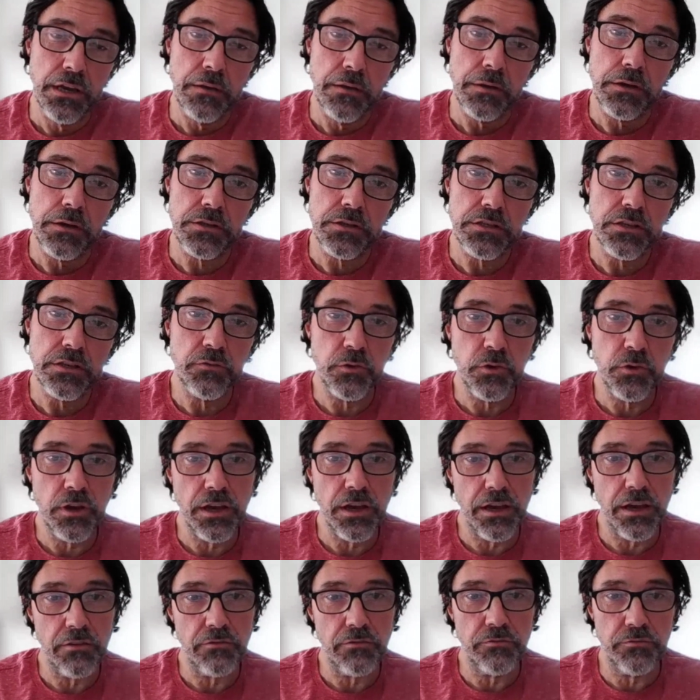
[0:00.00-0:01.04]
Because if you
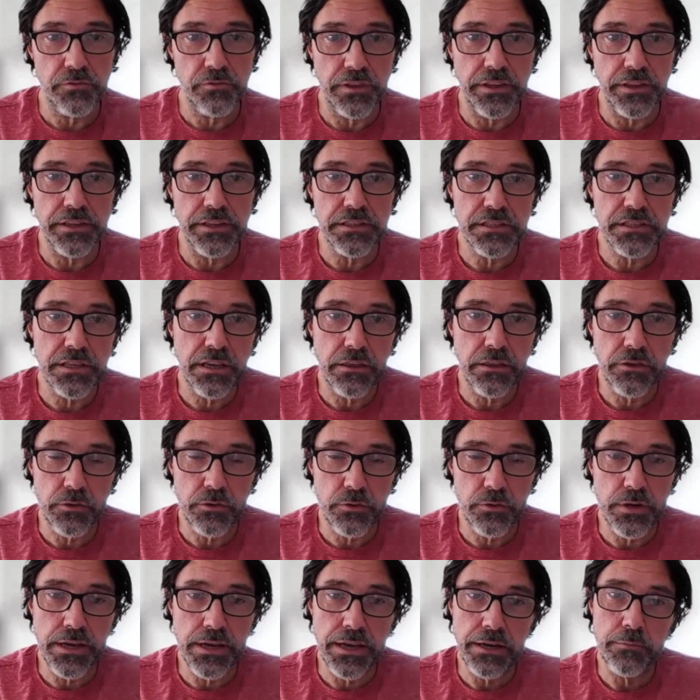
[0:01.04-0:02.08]
have, let's say,
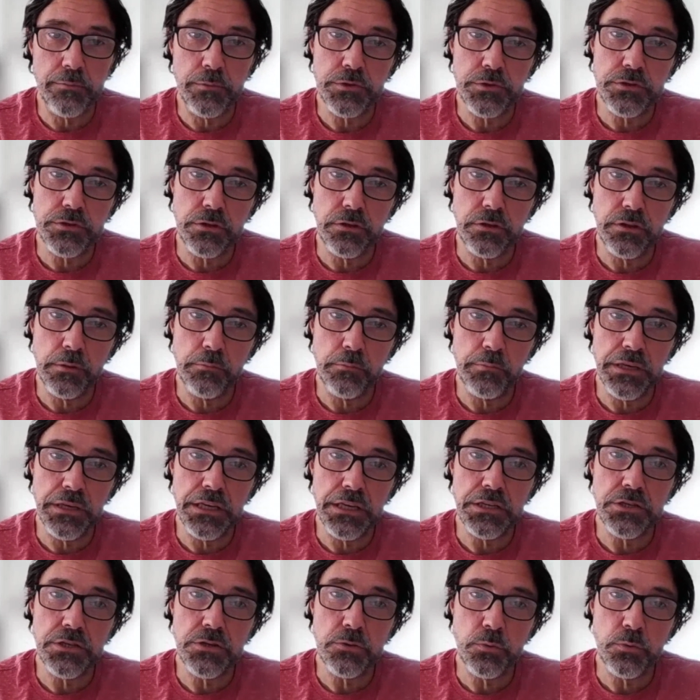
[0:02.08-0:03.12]
3 animals on the
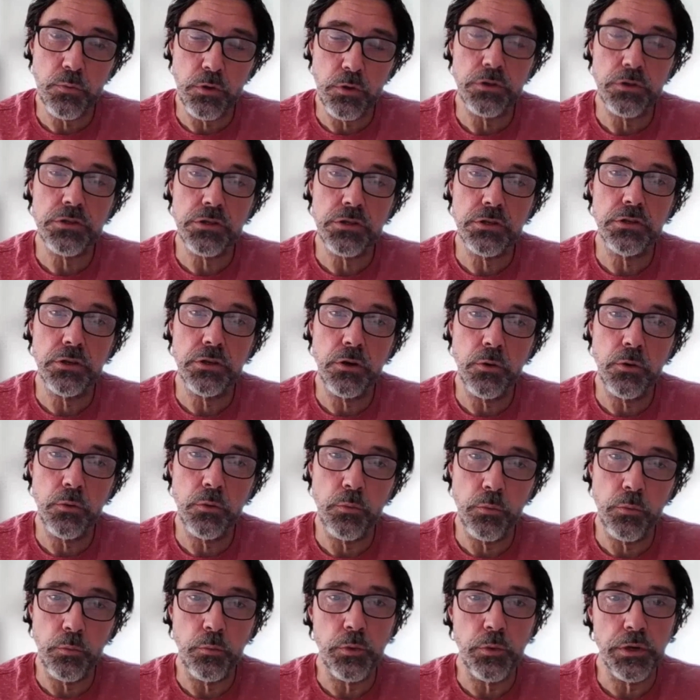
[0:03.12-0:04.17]
beach, you want to
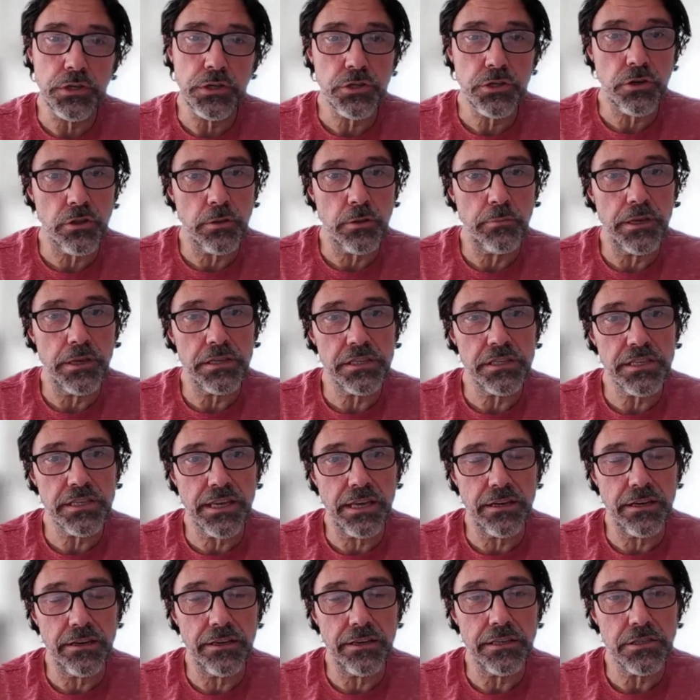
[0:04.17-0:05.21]
know which are the best
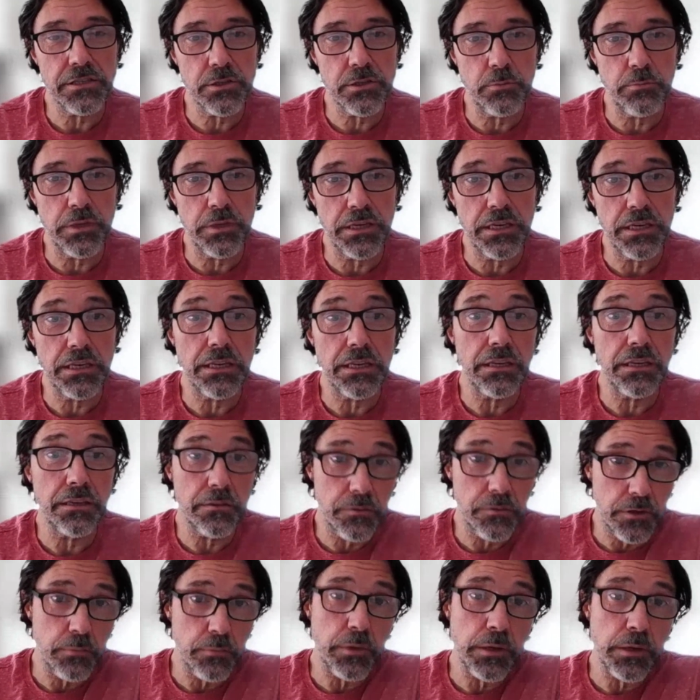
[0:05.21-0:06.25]
candidates to be
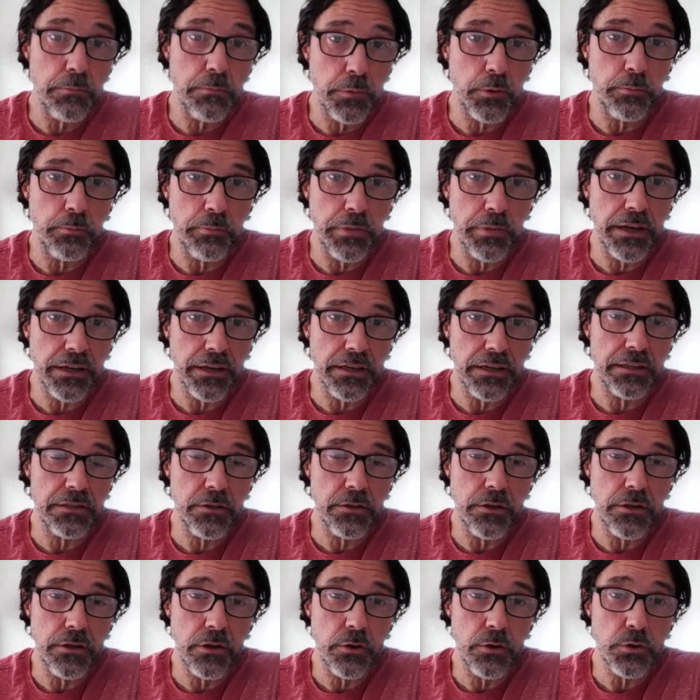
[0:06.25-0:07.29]
put back
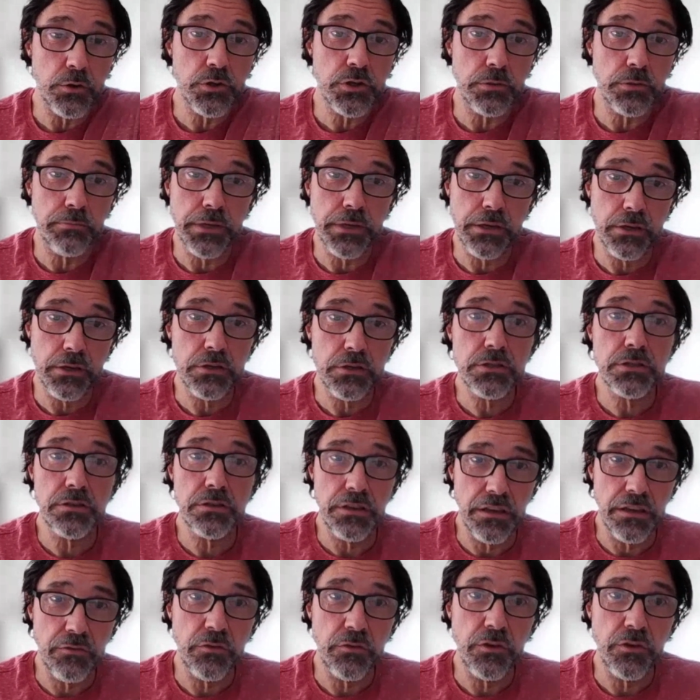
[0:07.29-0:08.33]
into the ocean. Because
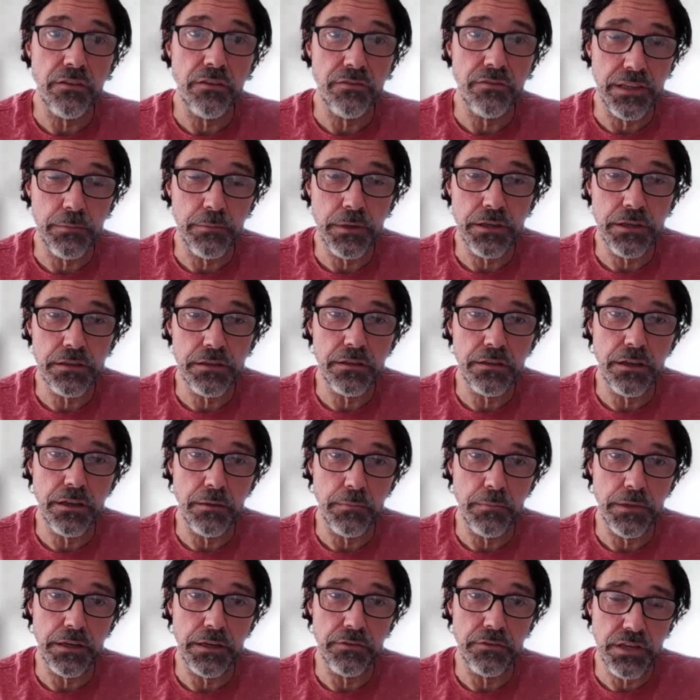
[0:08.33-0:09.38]
if you have limited
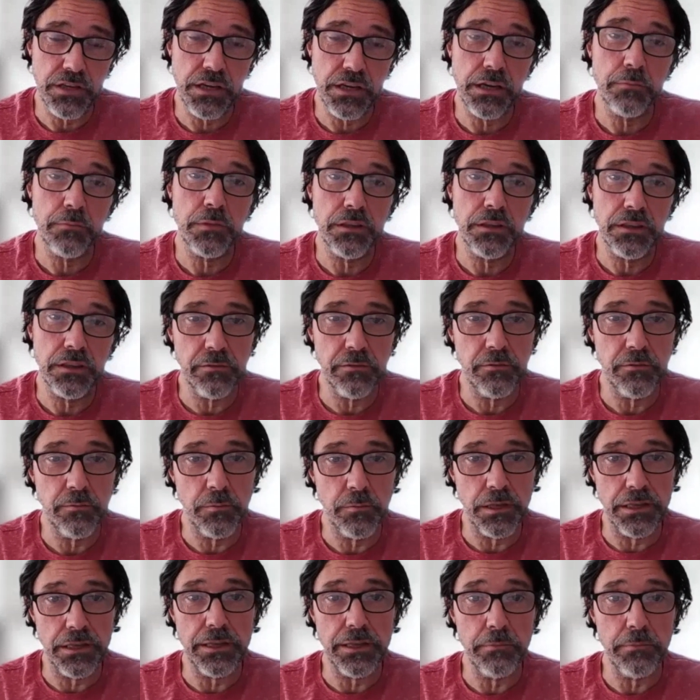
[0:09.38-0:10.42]
amount of time and
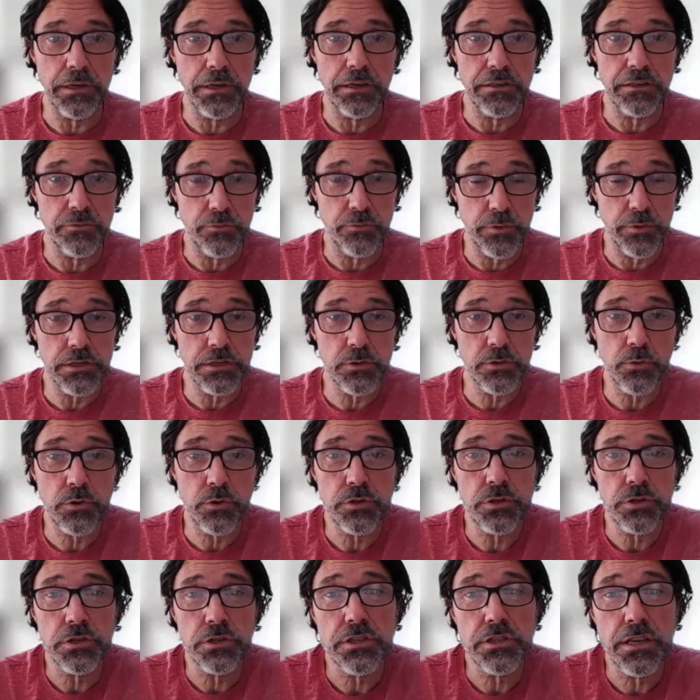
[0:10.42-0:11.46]
limited
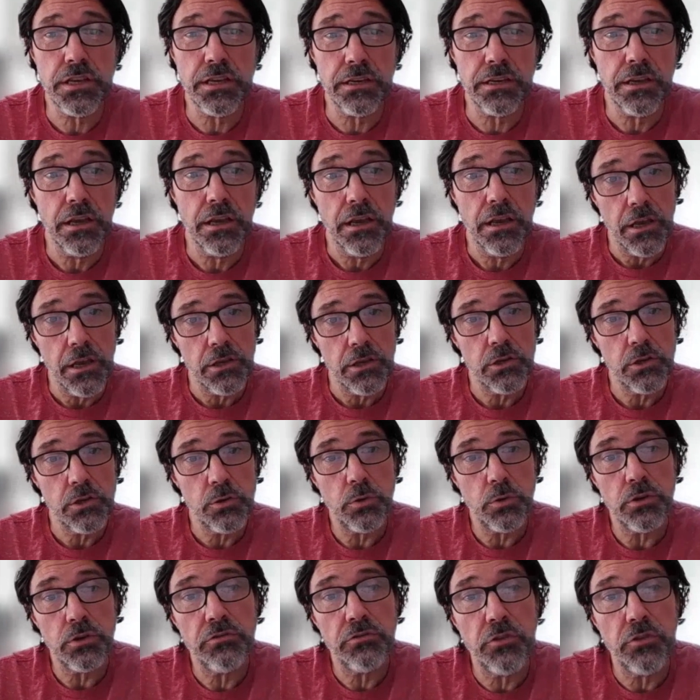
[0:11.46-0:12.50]
resources, then you
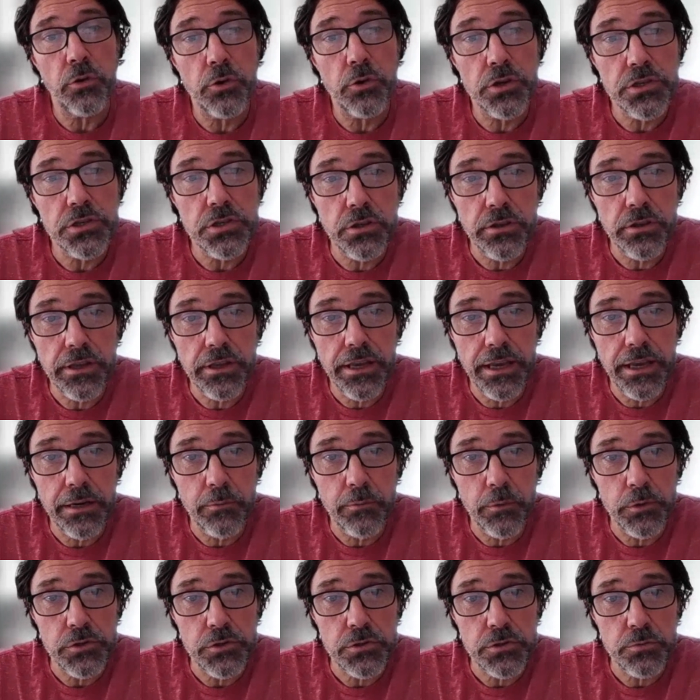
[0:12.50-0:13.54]
want to focus on the
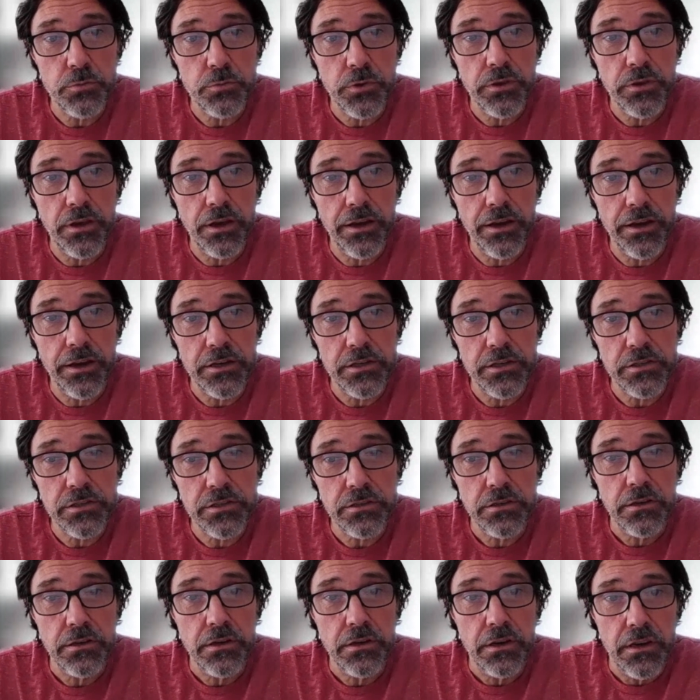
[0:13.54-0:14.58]
animals with the
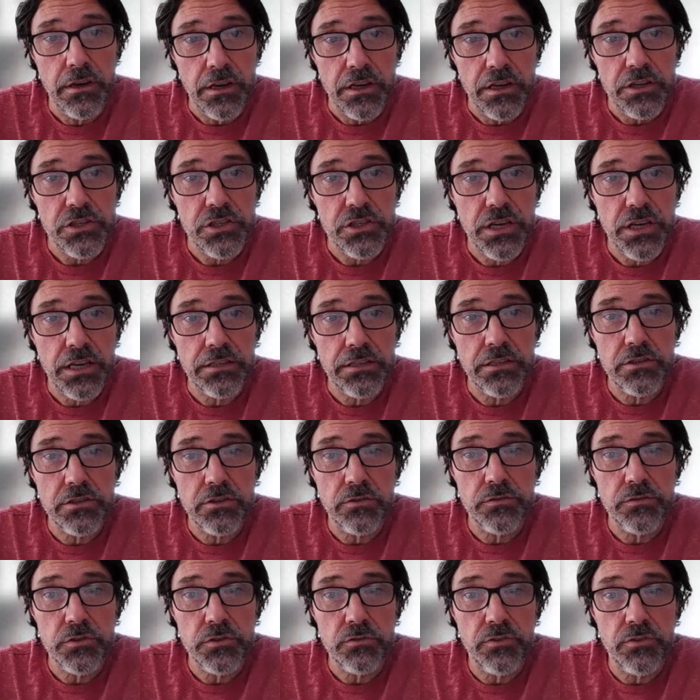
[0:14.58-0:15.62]
highest chances
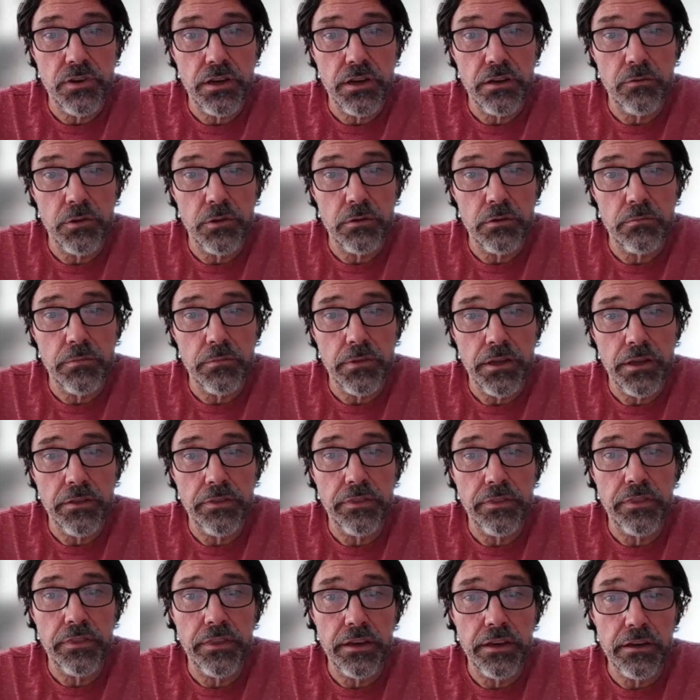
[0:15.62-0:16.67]
of survival.
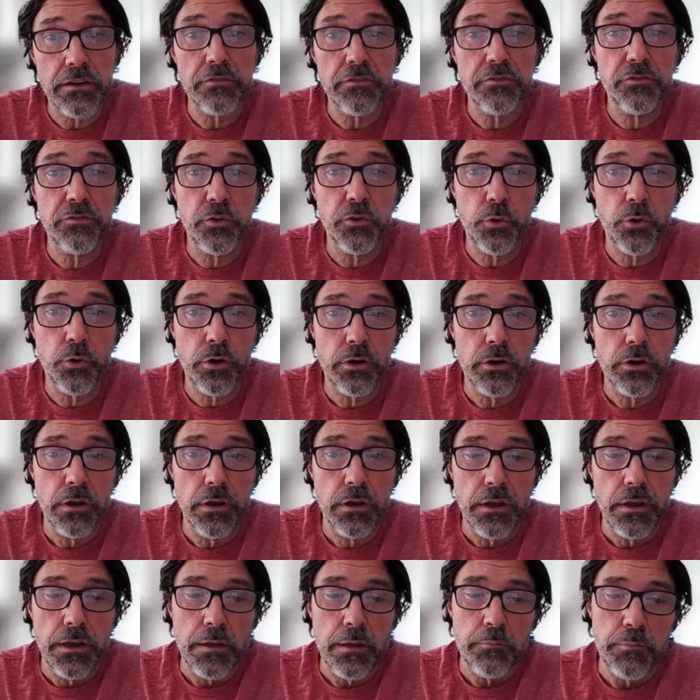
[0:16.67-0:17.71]
And therefore,
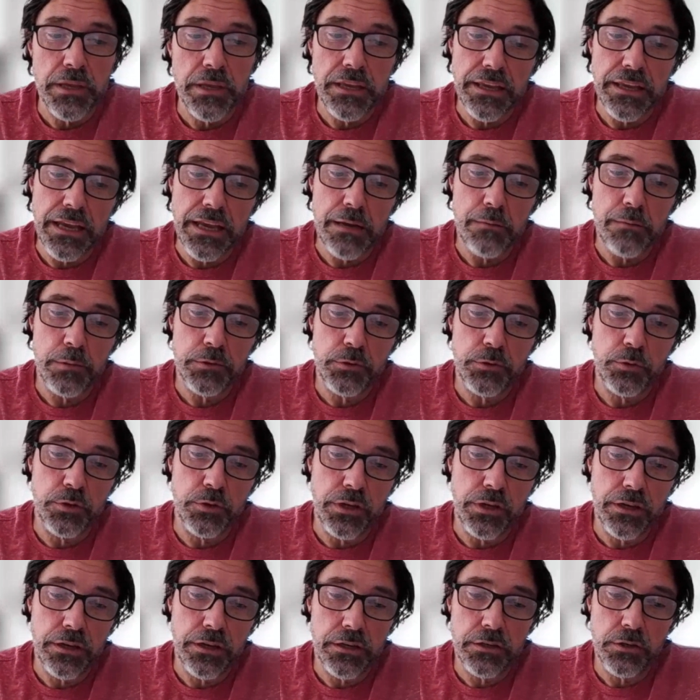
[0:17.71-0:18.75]
being able to
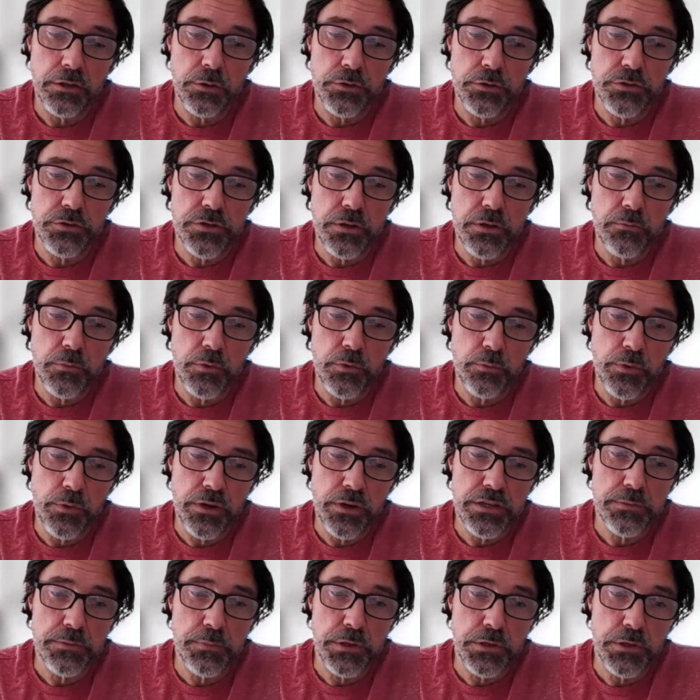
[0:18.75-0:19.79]
diagnose them with
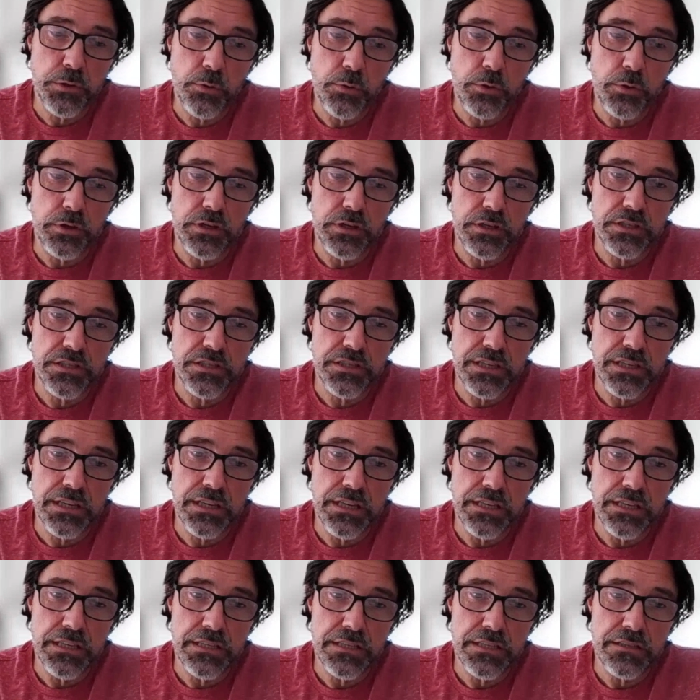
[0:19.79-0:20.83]
respiratory
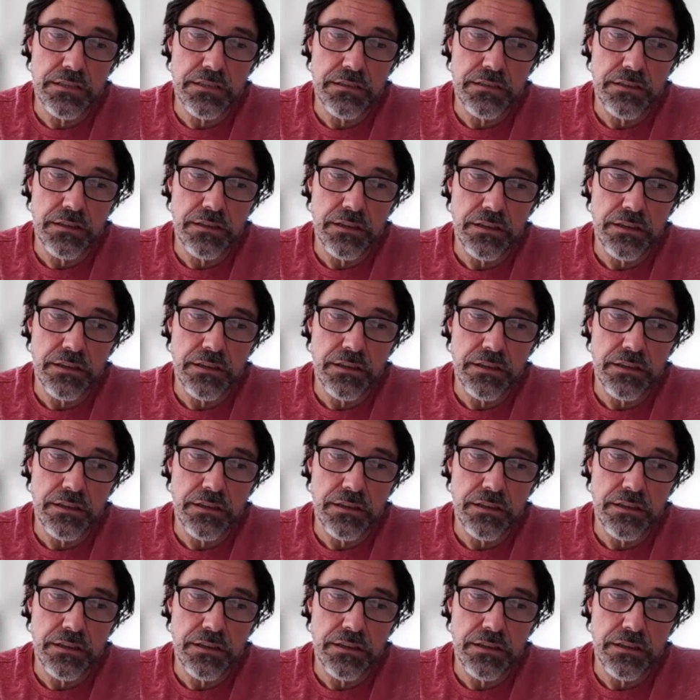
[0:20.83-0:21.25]
disease